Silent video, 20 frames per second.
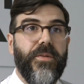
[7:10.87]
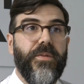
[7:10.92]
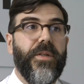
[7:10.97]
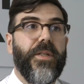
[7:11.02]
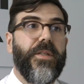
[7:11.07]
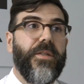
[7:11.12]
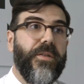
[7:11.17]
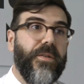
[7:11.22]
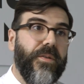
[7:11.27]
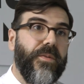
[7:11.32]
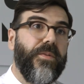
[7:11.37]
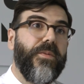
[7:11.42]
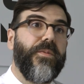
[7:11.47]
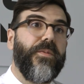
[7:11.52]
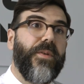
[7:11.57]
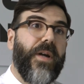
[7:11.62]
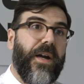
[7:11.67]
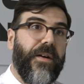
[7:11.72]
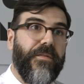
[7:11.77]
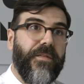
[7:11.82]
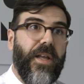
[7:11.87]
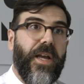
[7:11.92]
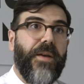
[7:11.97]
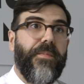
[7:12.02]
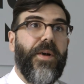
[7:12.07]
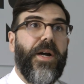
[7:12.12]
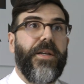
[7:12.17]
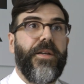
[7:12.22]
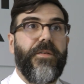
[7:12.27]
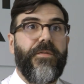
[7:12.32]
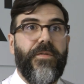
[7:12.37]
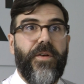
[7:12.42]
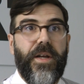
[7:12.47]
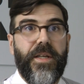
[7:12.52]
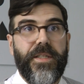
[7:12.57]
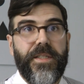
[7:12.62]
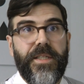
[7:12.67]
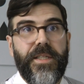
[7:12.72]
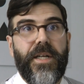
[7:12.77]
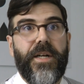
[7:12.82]
and you have like-minded
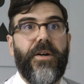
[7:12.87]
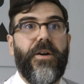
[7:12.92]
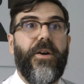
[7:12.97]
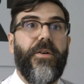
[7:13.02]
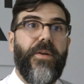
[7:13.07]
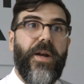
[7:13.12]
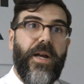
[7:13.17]
friends that are